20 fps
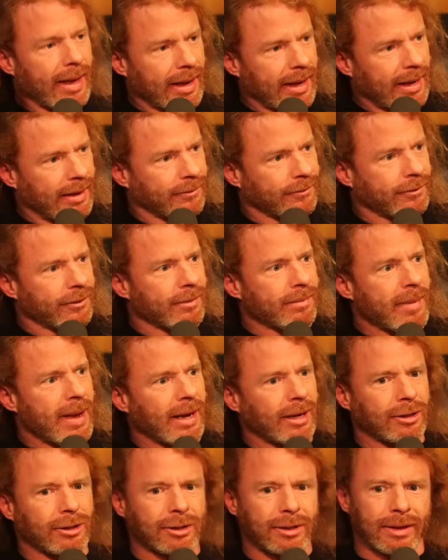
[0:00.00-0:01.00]

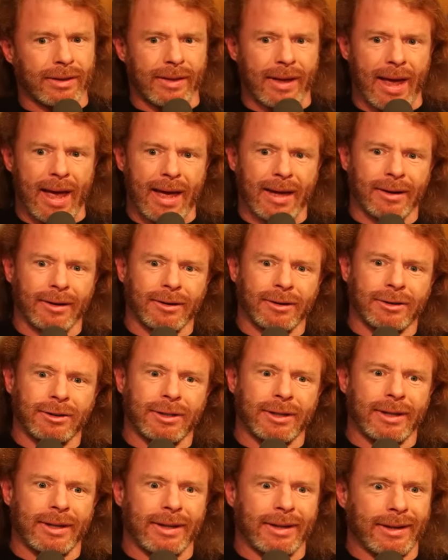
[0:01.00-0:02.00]
information, the
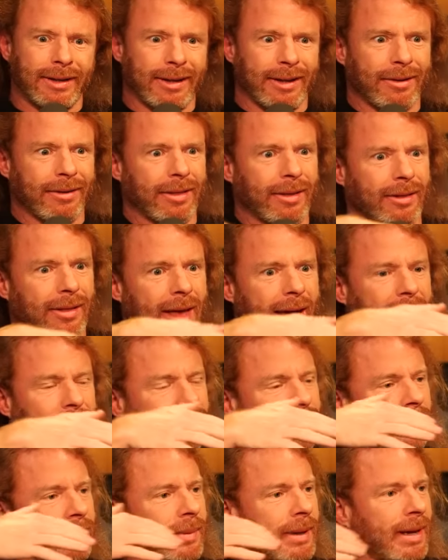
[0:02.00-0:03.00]
energy, you know, the
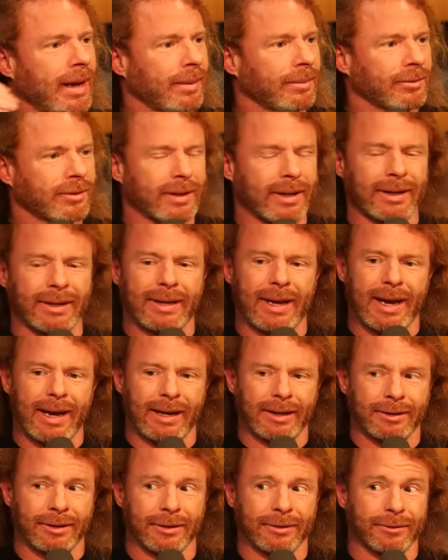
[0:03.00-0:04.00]
laughter becomes
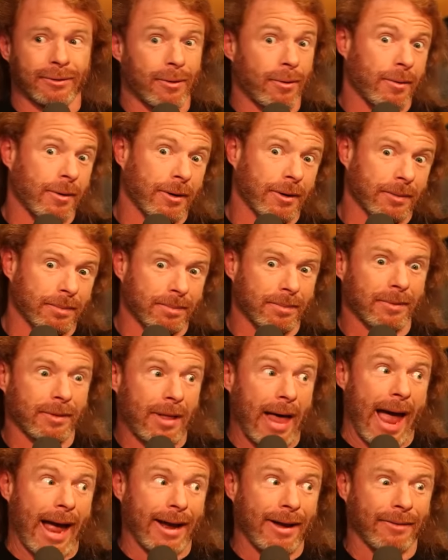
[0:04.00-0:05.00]
contagious, or
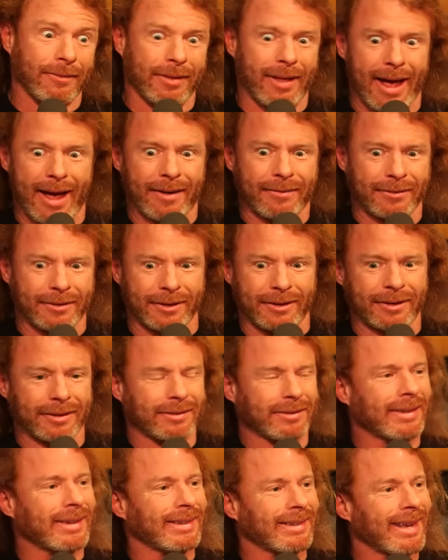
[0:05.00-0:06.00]
lack of laughter
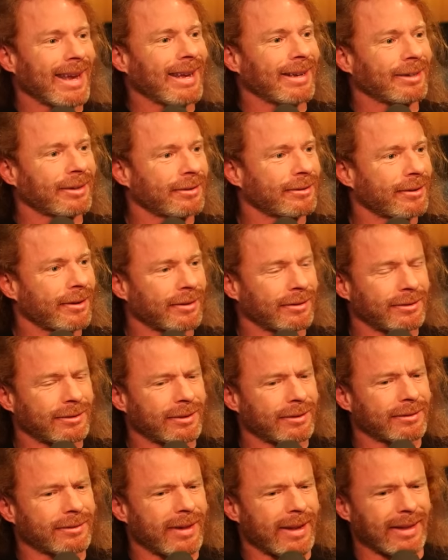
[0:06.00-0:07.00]
is contagious. So it's
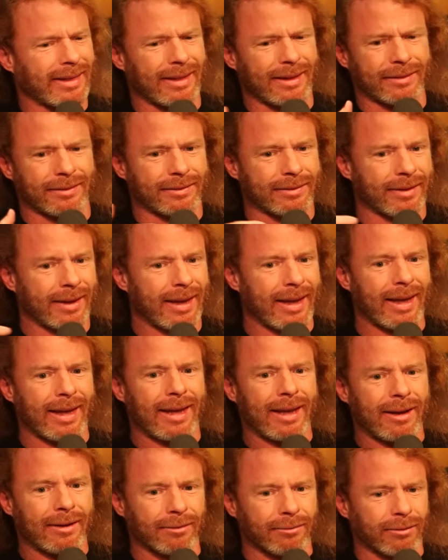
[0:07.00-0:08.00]
just like this
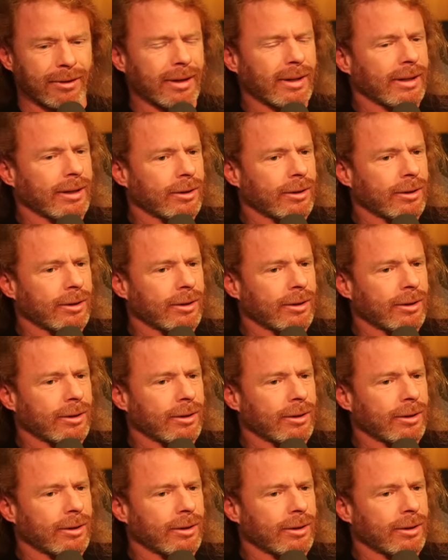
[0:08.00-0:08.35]
really